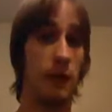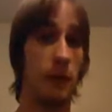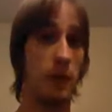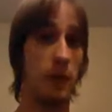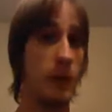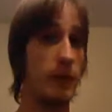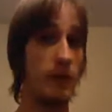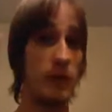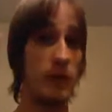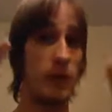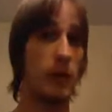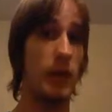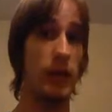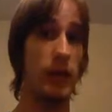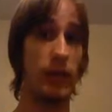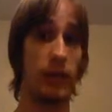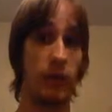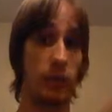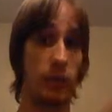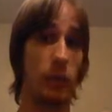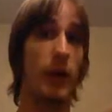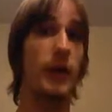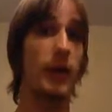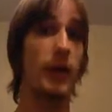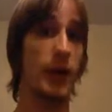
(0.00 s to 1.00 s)
even like
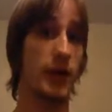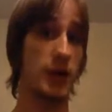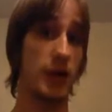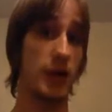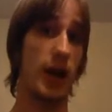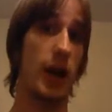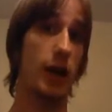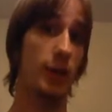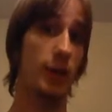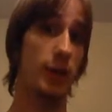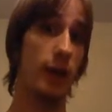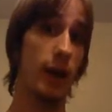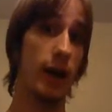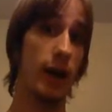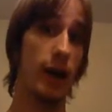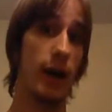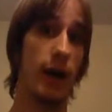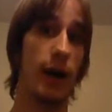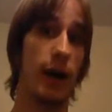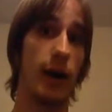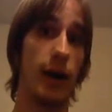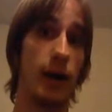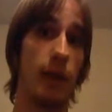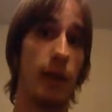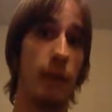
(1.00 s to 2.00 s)
threatening a child,
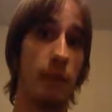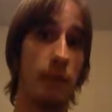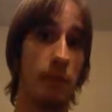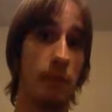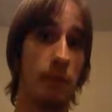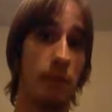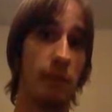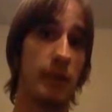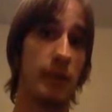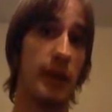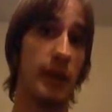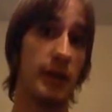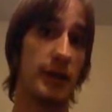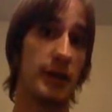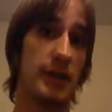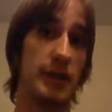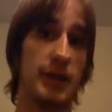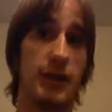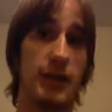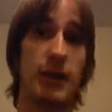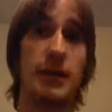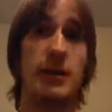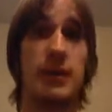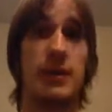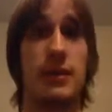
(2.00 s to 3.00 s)
uh, because
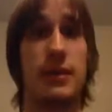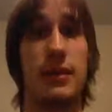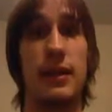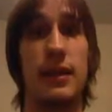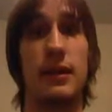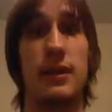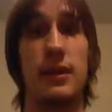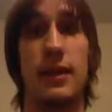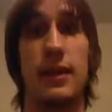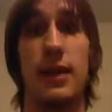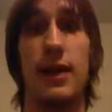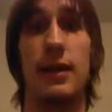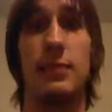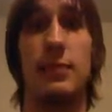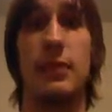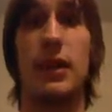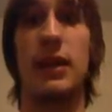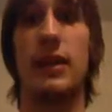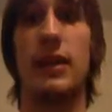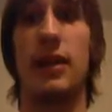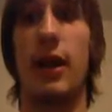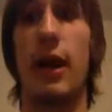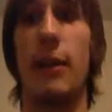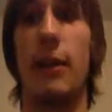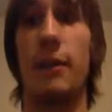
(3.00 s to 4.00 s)
that's that's today's main
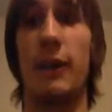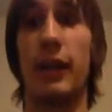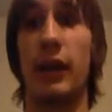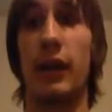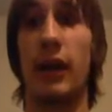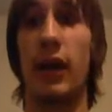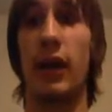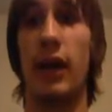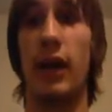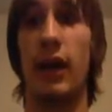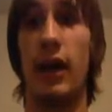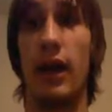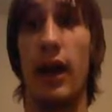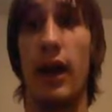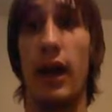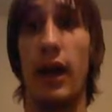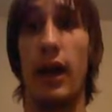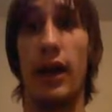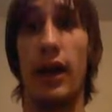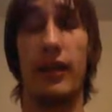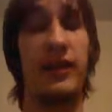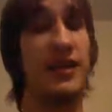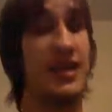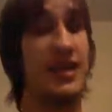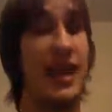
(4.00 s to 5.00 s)
topic.
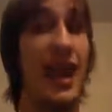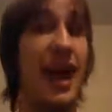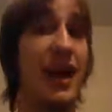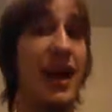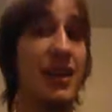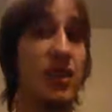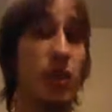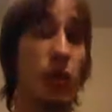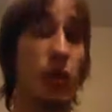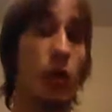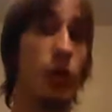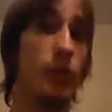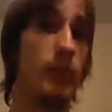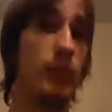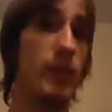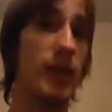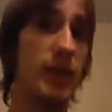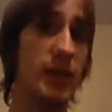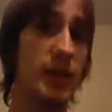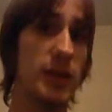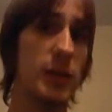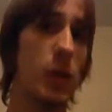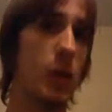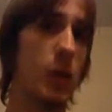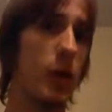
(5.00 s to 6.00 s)
Uh, this asshole,
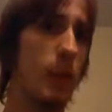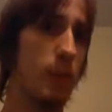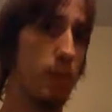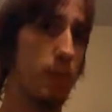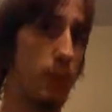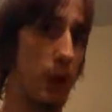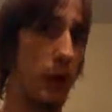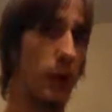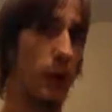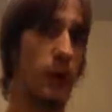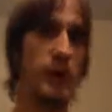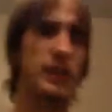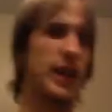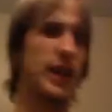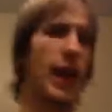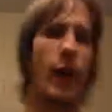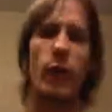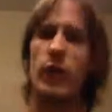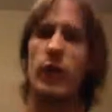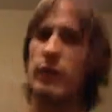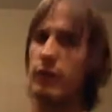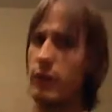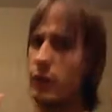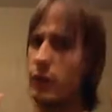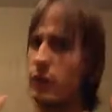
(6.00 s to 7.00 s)
Minnesota Burns. I
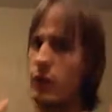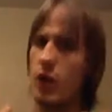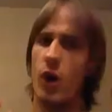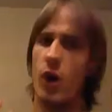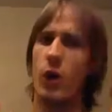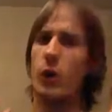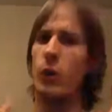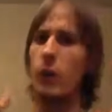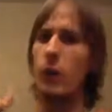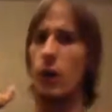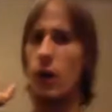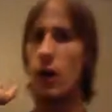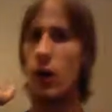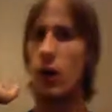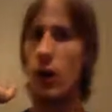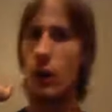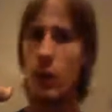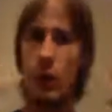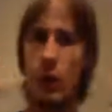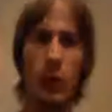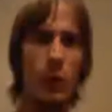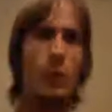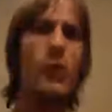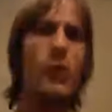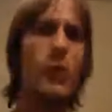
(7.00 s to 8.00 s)
don't even know
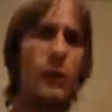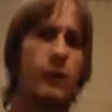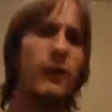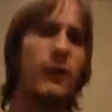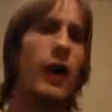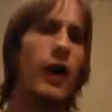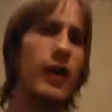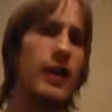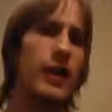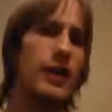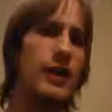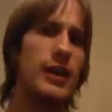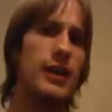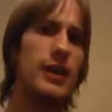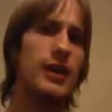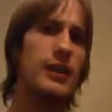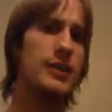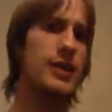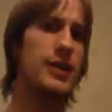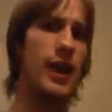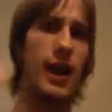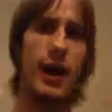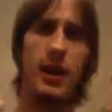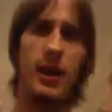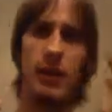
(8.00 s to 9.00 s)
who the fuck he is.
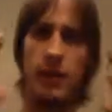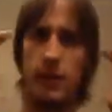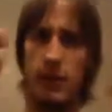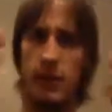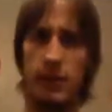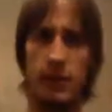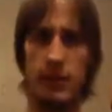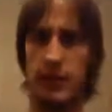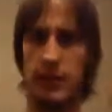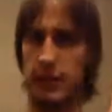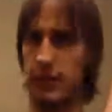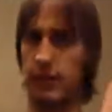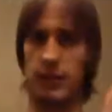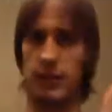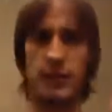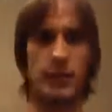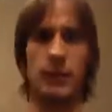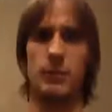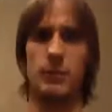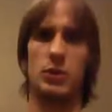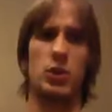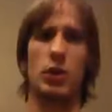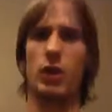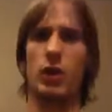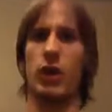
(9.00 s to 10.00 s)
I he's
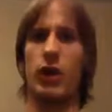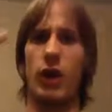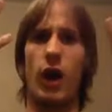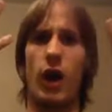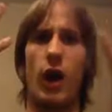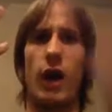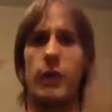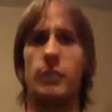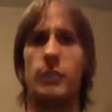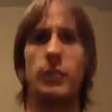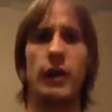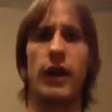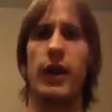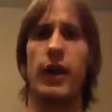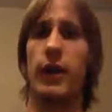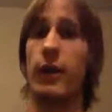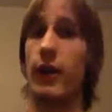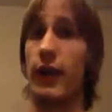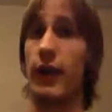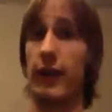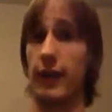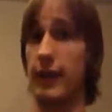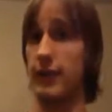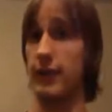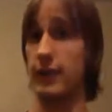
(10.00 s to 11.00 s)
some sort of COD player,
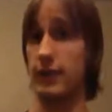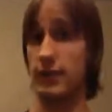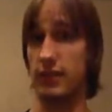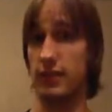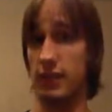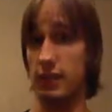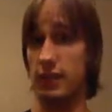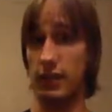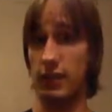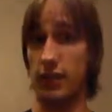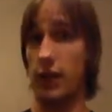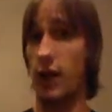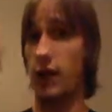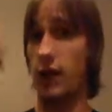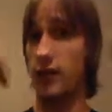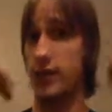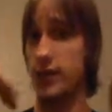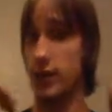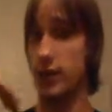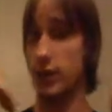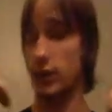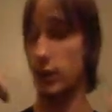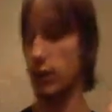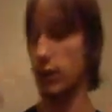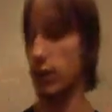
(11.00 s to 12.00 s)
I guess. He's a, he's a COD
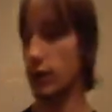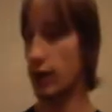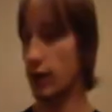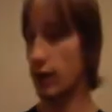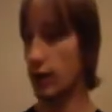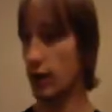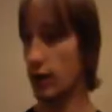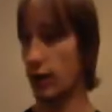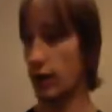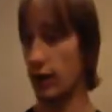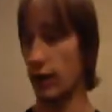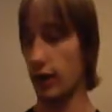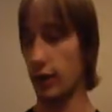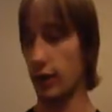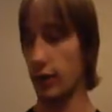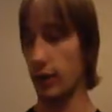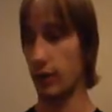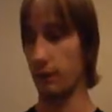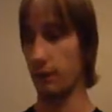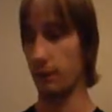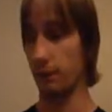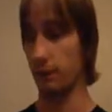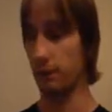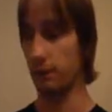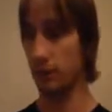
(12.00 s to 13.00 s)
sucker,
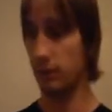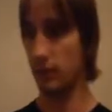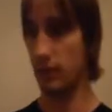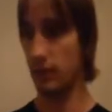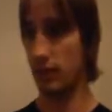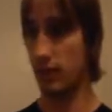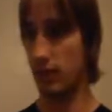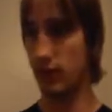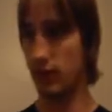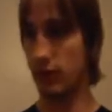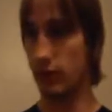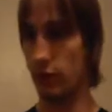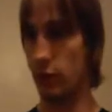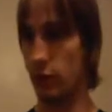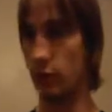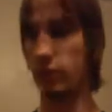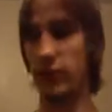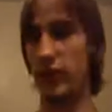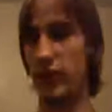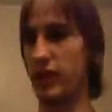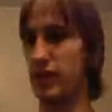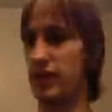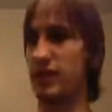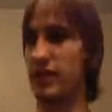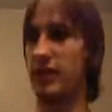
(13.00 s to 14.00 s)
um, who
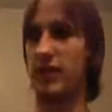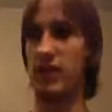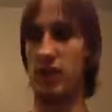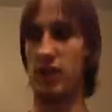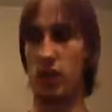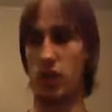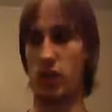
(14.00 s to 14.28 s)
plays these